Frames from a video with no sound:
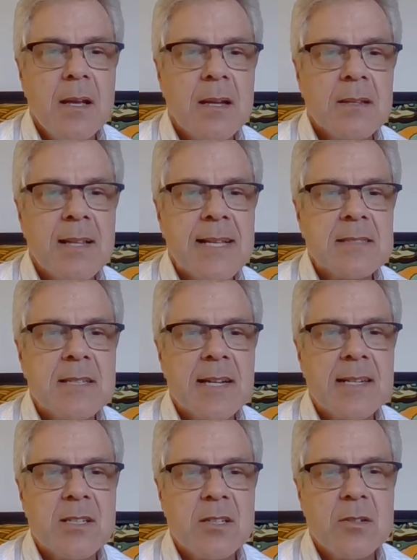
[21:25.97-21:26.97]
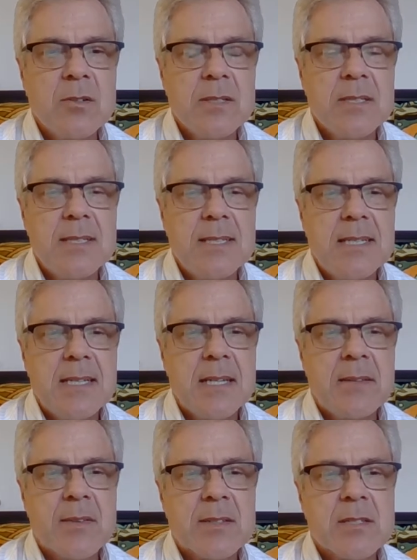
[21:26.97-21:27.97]
The last thing I do,
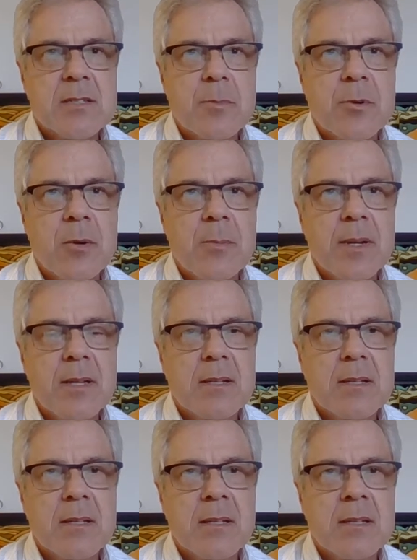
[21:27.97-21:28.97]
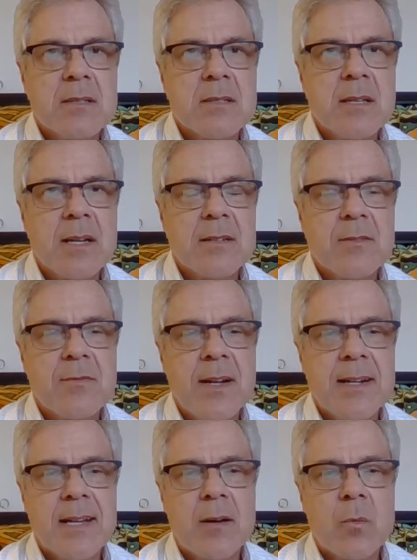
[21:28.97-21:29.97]
if this is appropriate, is to
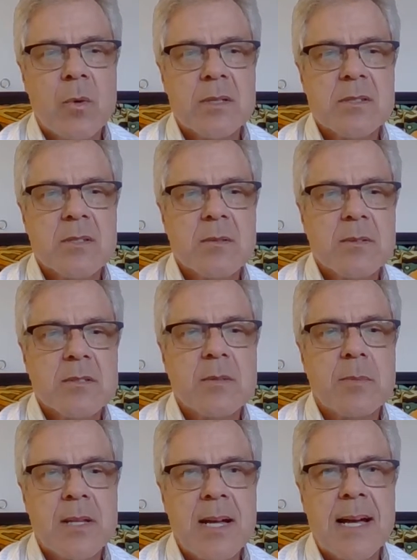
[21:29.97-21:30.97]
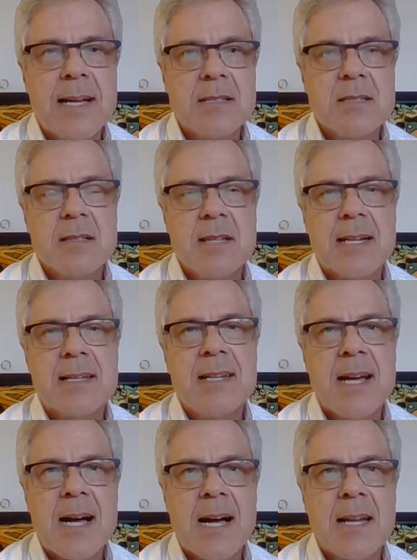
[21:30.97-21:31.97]
find out what supplies, like
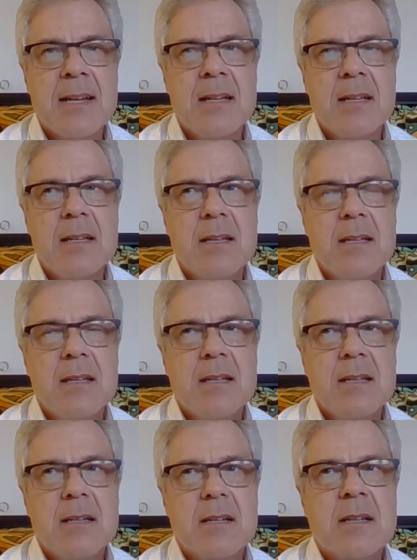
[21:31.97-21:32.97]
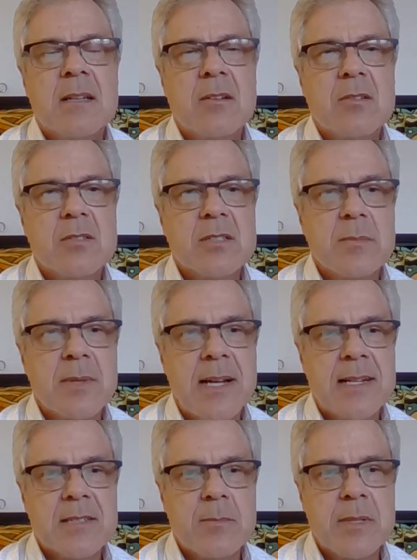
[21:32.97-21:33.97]
non-clinical
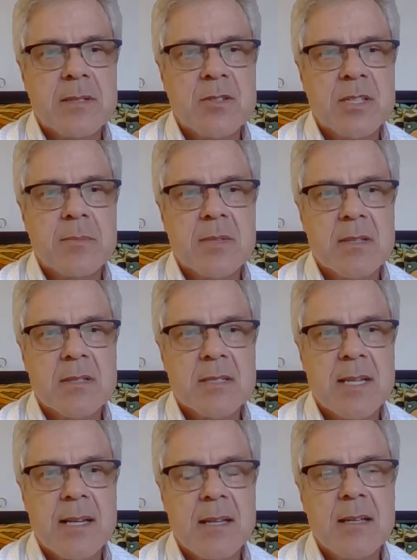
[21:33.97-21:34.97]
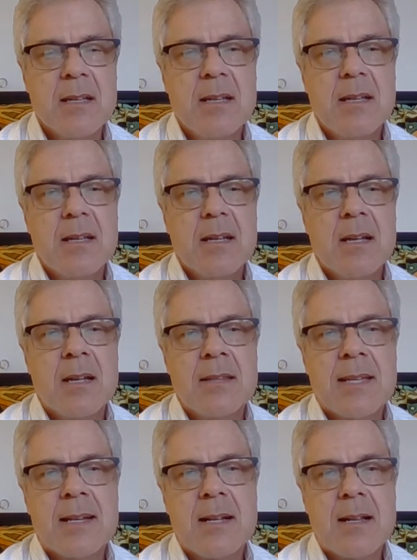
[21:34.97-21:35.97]
supplies, have been shipped to the site, and
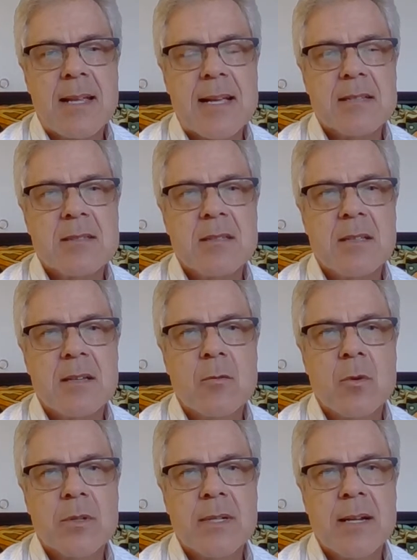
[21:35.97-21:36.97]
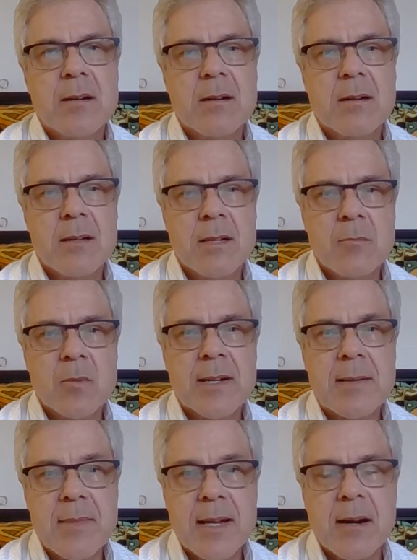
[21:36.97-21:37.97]
then I'll ask the coordinator when
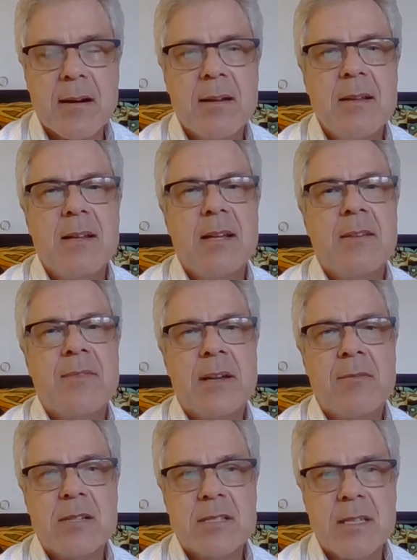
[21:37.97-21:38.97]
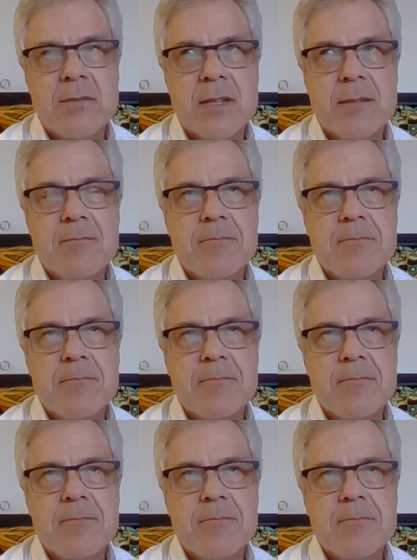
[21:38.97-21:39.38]
I'm there if they've received it.